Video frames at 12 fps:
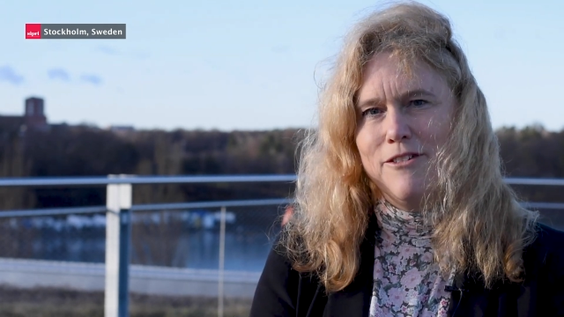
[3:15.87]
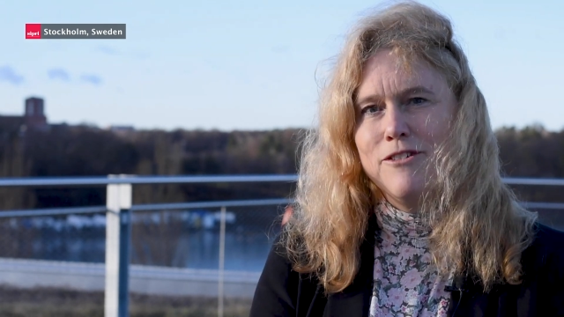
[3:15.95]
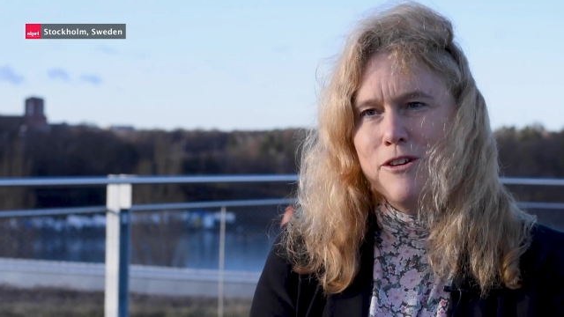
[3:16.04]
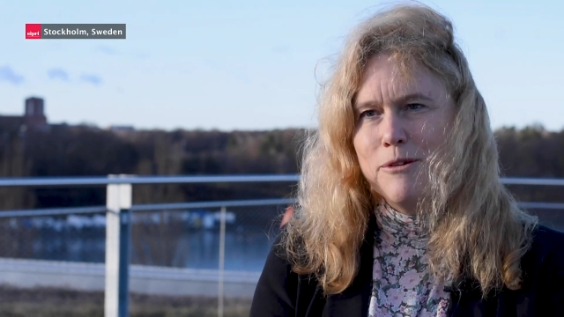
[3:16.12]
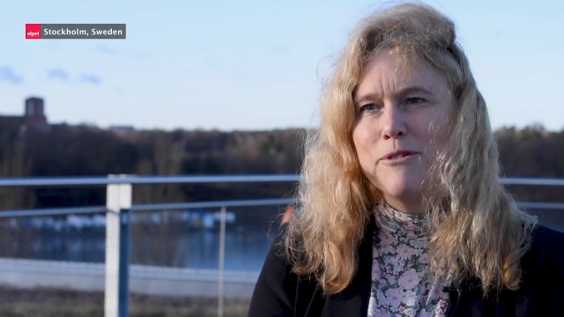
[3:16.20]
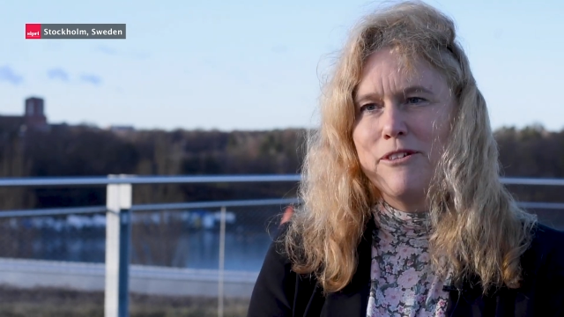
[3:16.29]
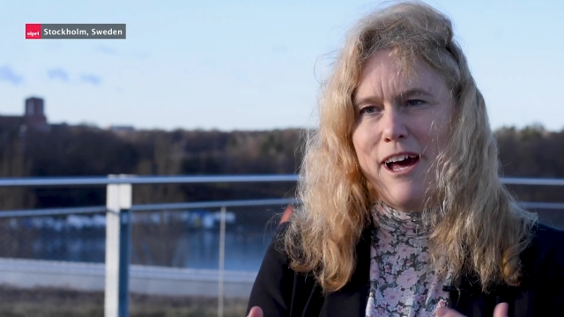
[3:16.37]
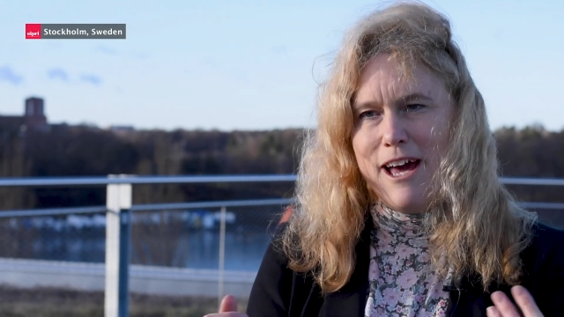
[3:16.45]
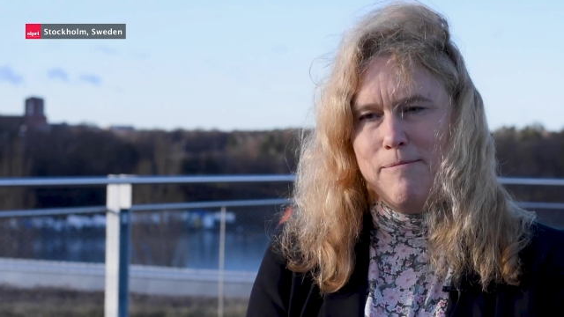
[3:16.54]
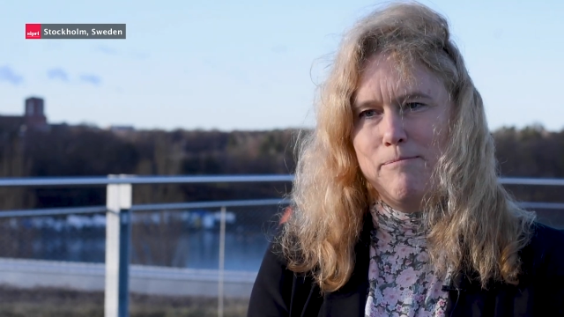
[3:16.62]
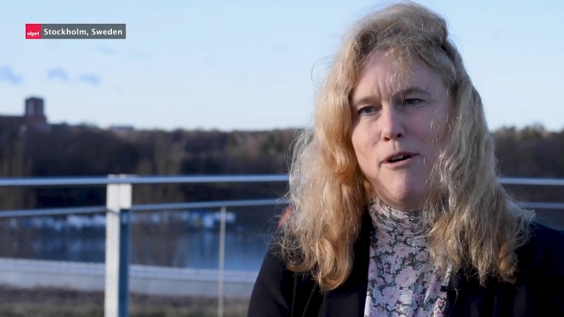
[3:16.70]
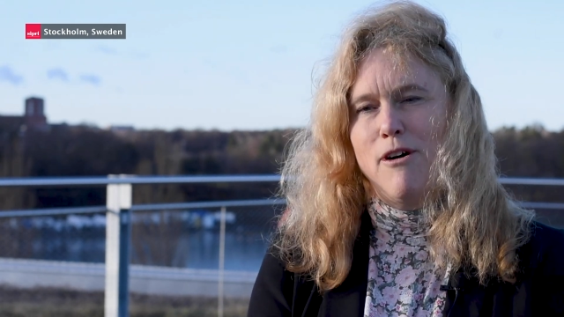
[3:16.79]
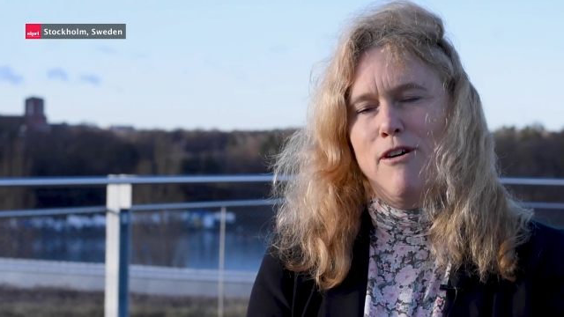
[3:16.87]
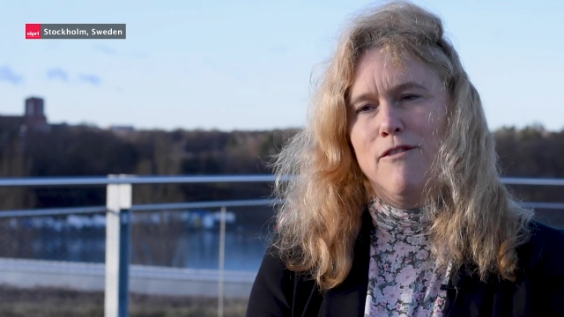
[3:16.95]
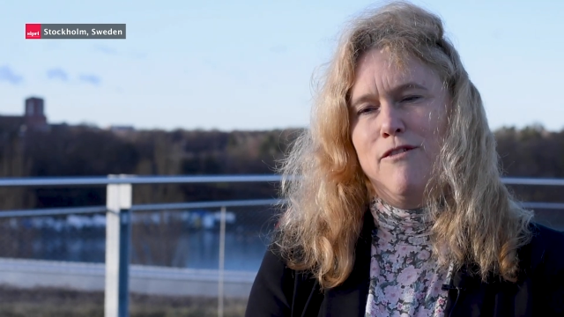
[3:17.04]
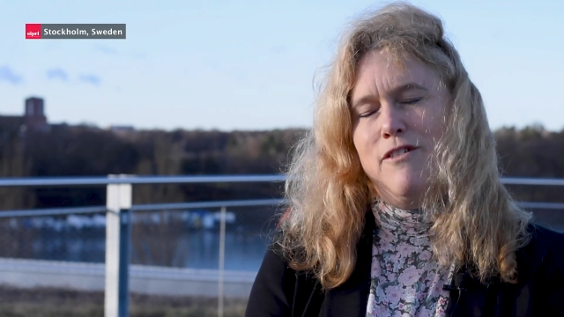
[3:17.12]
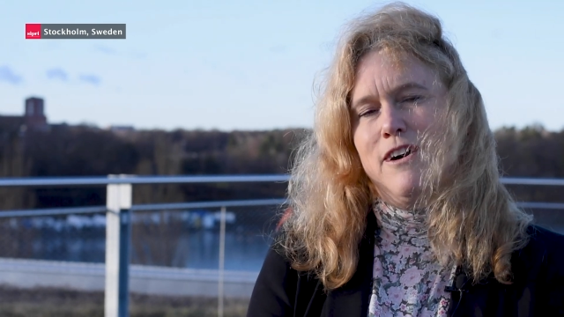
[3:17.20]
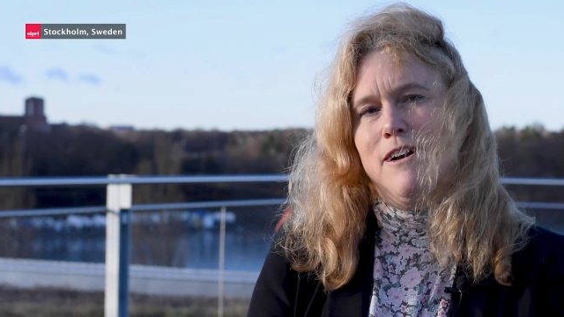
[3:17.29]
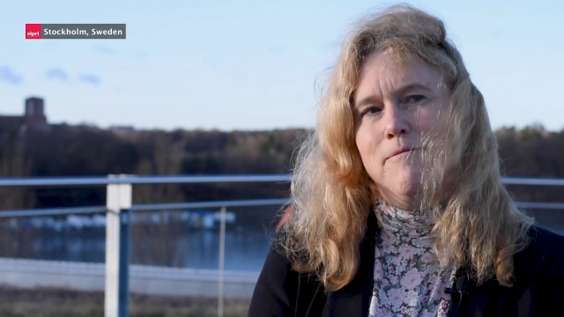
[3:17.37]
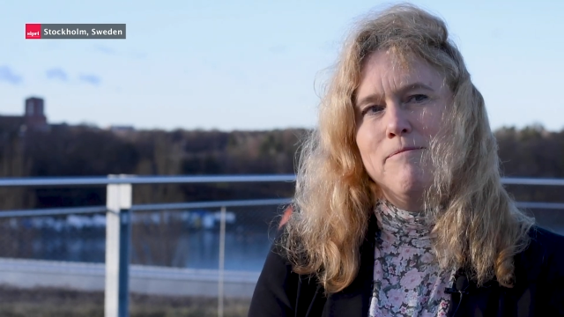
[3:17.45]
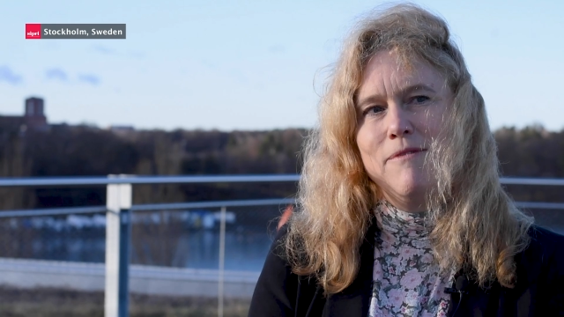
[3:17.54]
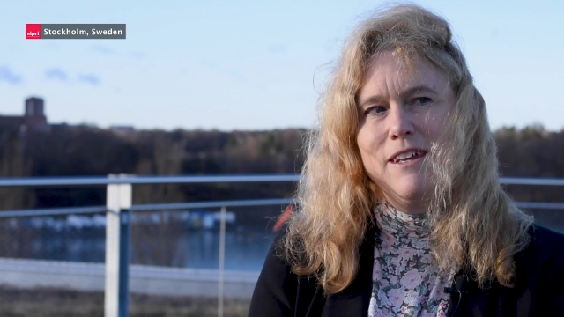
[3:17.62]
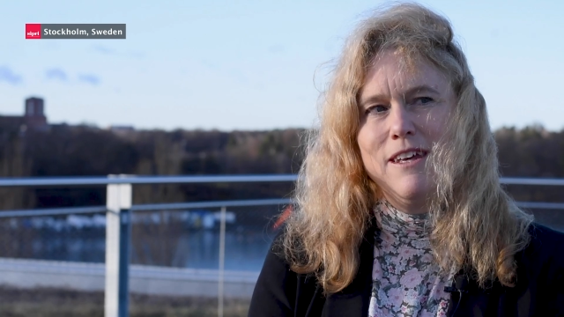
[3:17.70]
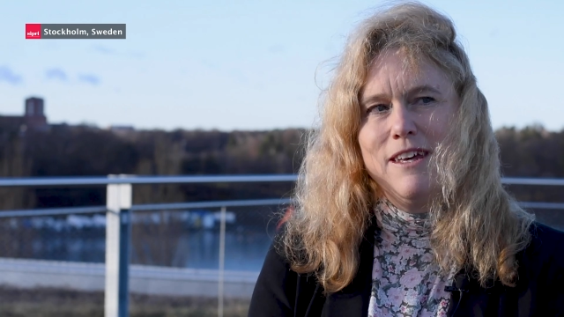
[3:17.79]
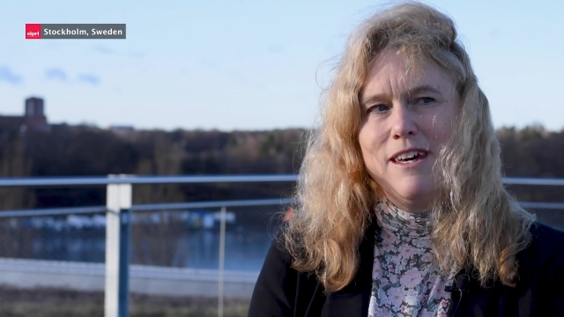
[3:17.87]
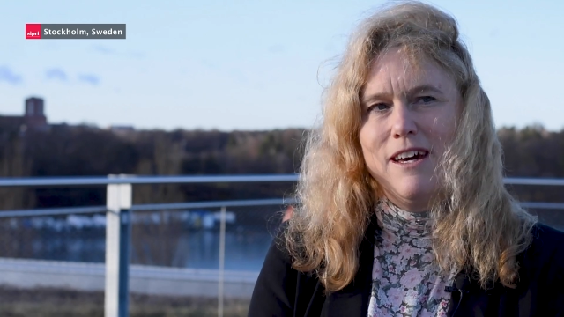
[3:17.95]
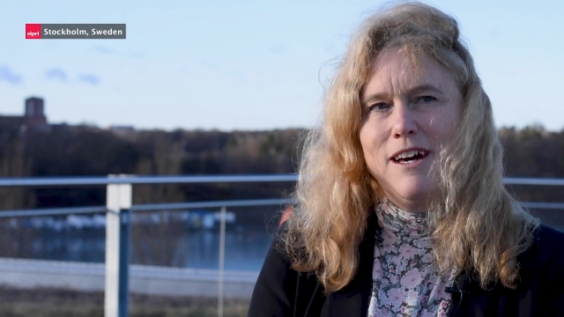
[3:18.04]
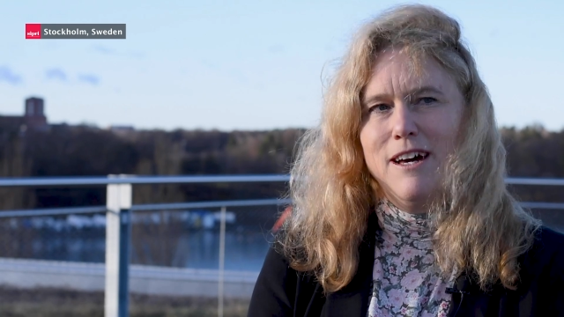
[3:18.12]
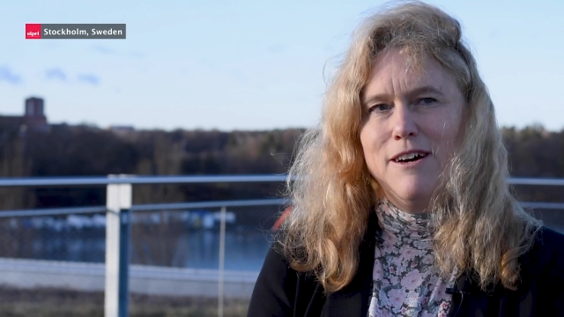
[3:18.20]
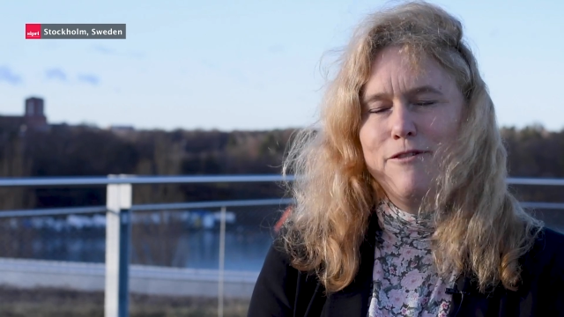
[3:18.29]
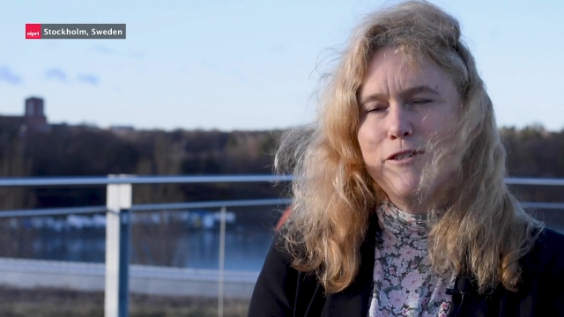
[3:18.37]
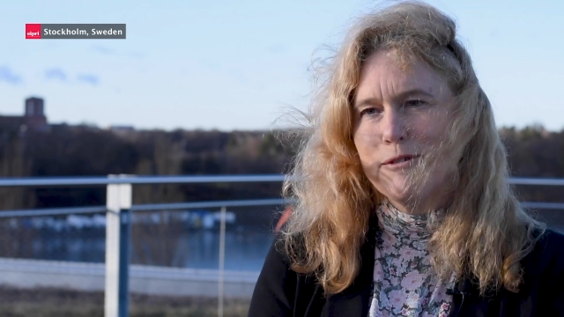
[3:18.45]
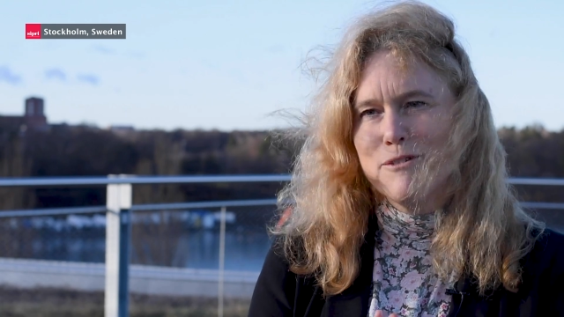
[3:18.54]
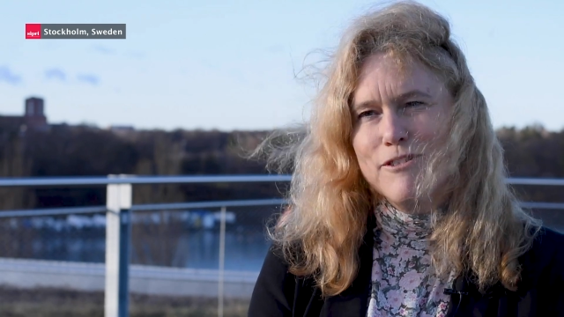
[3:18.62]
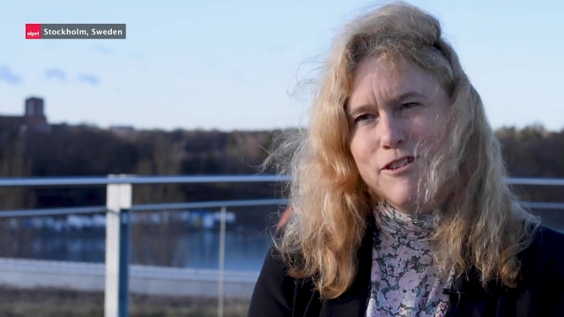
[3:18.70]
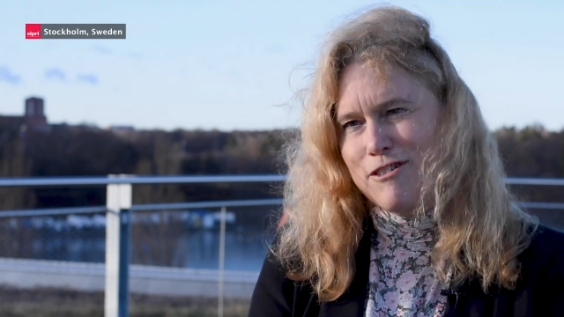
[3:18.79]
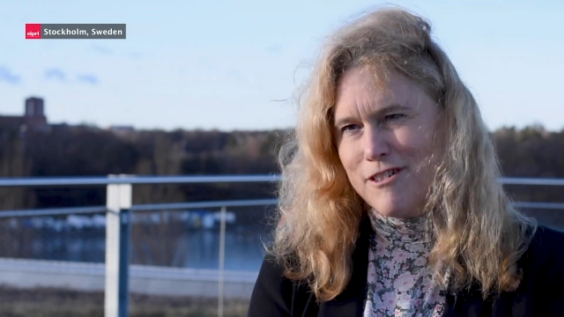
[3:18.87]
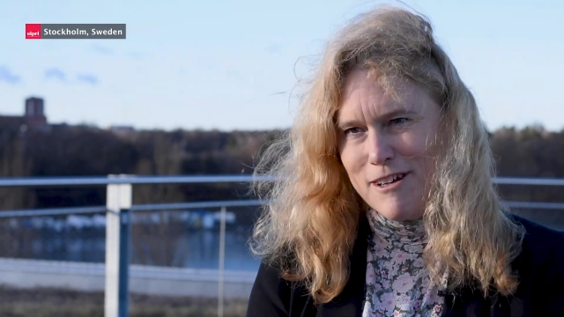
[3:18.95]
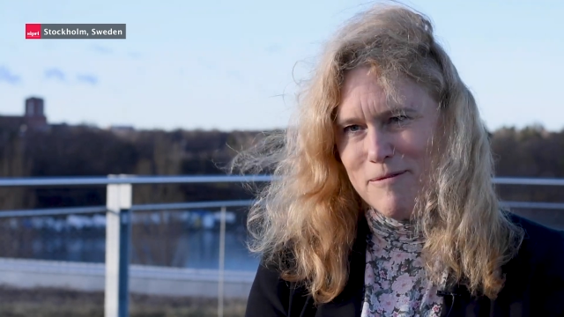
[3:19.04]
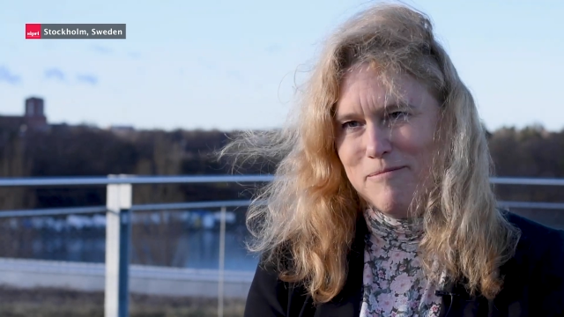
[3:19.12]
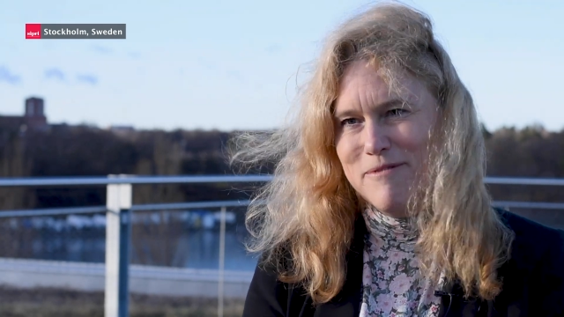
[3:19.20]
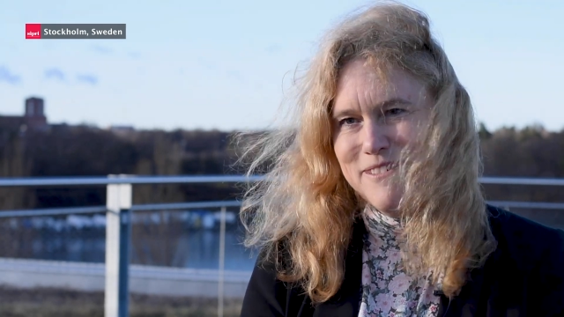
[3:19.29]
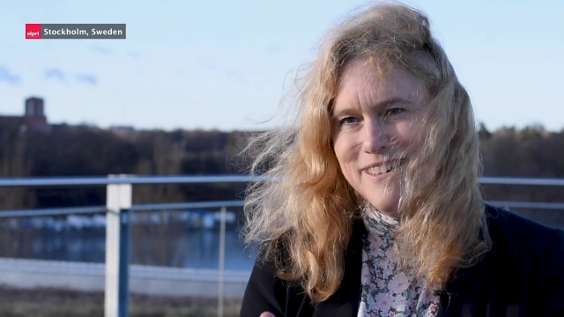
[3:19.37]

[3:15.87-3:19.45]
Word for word: new type of um, uh, food system